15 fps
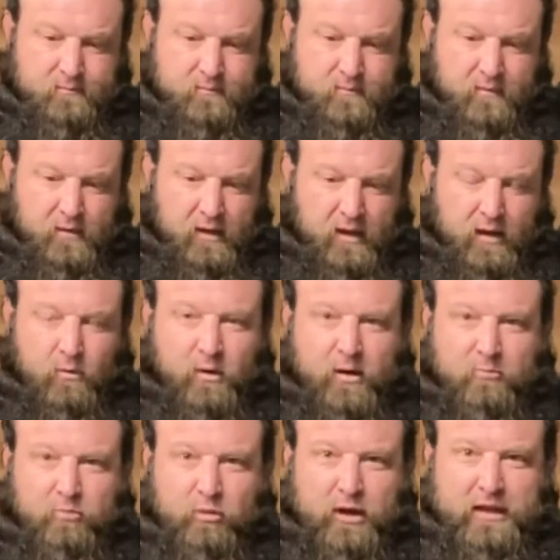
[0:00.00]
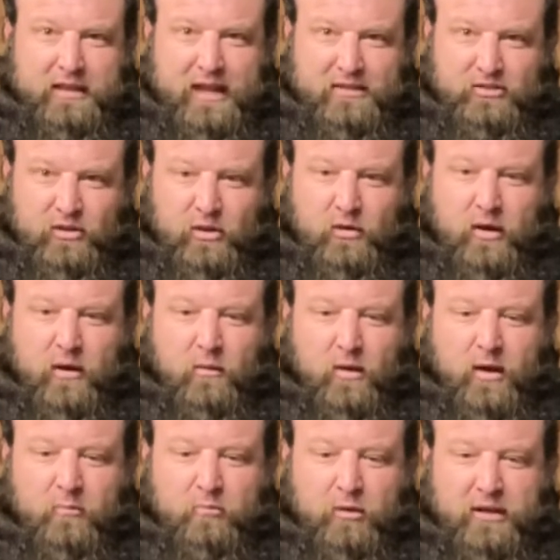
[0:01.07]
I want to bring that to you, and I want
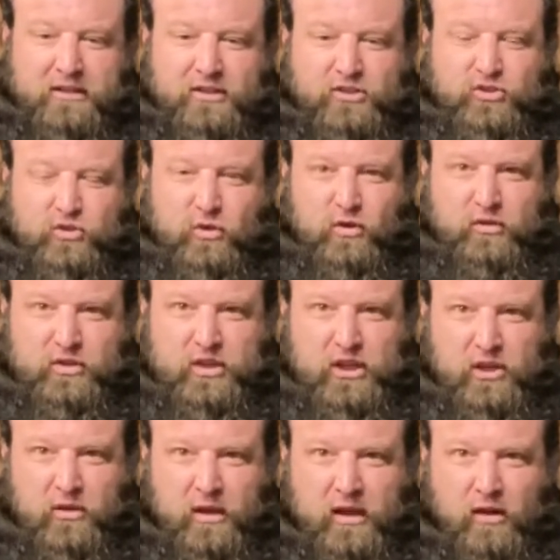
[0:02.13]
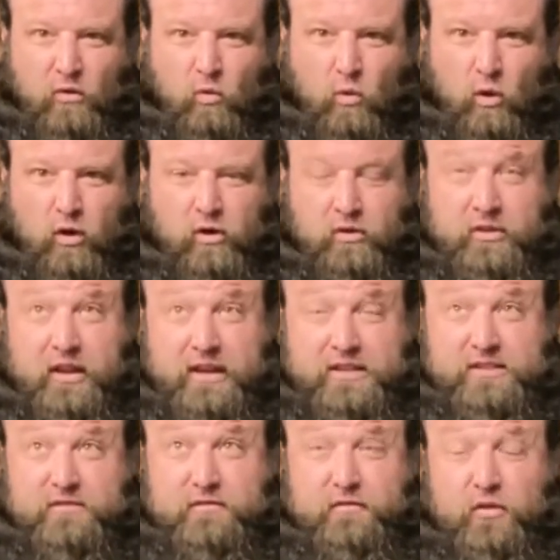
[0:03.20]
to bring the truth to you in a world that
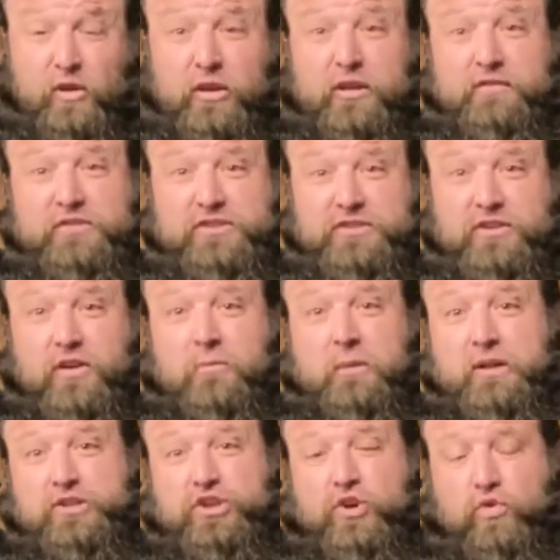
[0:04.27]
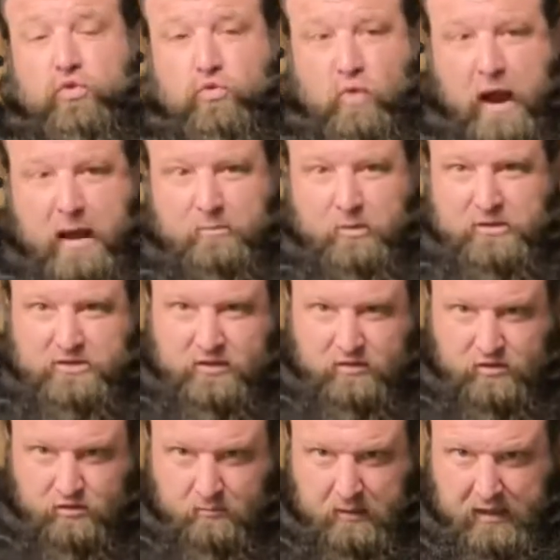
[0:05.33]
is full of so much crap on
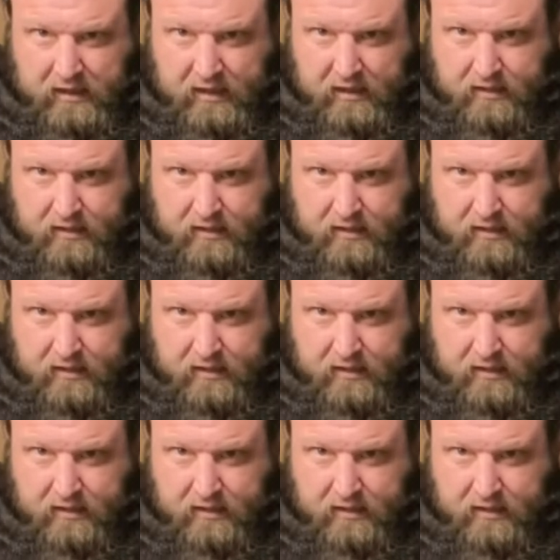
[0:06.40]
social media.